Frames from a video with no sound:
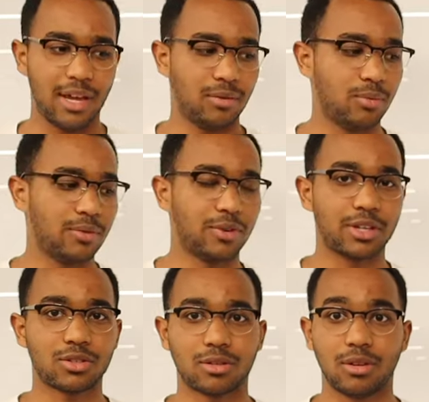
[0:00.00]
then we've
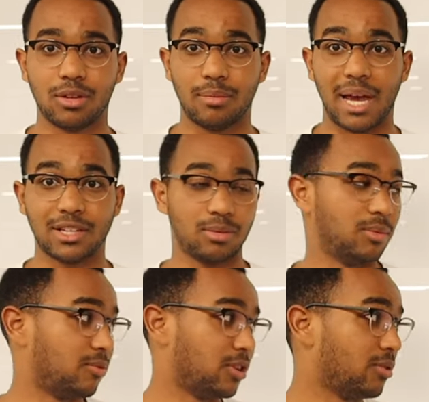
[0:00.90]
reached the
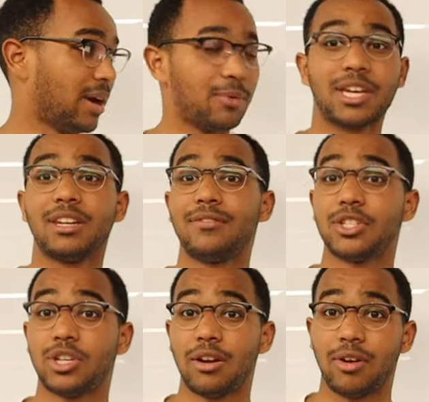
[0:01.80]
maximum flow that we can
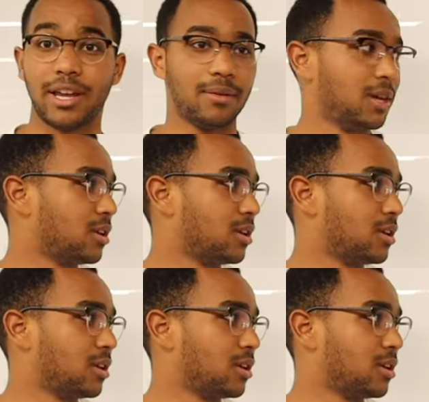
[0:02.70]
even generate.